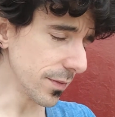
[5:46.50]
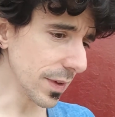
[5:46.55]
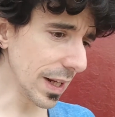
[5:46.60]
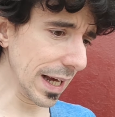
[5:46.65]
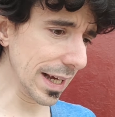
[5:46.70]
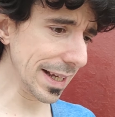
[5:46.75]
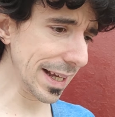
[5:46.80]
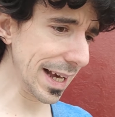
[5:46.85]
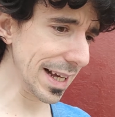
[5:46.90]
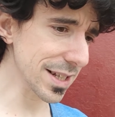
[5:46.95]

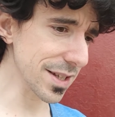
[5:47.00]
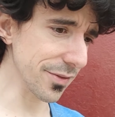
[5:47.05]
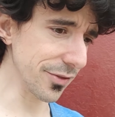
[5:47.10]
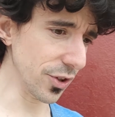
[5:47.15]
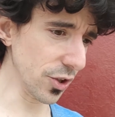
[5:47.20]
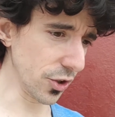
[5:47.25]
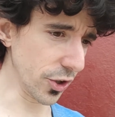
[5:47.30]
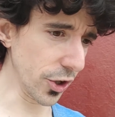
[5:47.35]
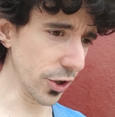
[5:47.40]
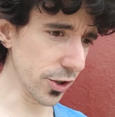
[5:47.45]
I guess, if
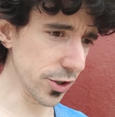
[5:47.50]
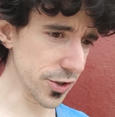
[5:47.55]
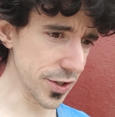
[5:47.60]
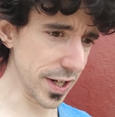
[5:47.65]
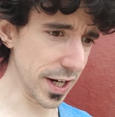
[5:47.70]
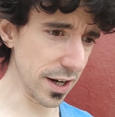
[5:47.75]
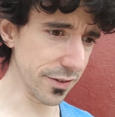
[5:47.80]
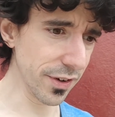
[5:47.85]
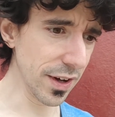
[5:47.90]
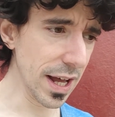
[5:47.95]
you're curious
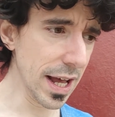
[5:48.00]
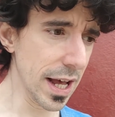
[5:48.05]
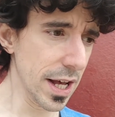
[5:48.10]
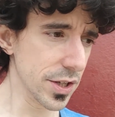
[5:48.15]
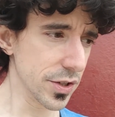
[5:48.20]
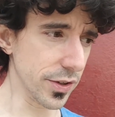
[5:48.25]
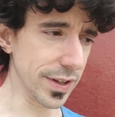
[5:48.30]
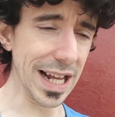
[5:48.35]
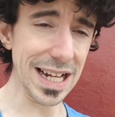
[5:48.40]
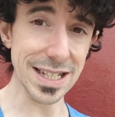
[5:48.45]
enough.
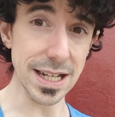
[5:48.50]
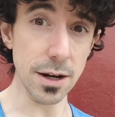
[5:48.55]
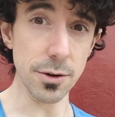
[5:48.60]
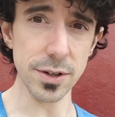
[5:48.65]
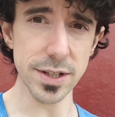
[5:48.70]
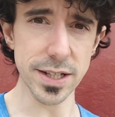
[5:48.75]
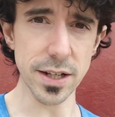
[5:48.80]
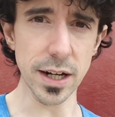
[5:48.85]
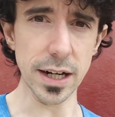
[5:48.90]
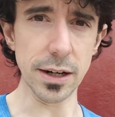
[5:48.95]
So that's how
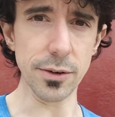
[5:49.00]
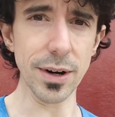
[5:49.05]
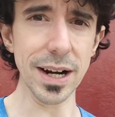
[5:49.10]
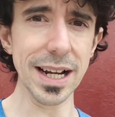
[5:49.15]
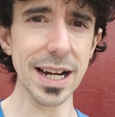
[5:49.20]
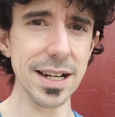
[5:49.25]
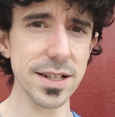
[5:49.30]
I started, right?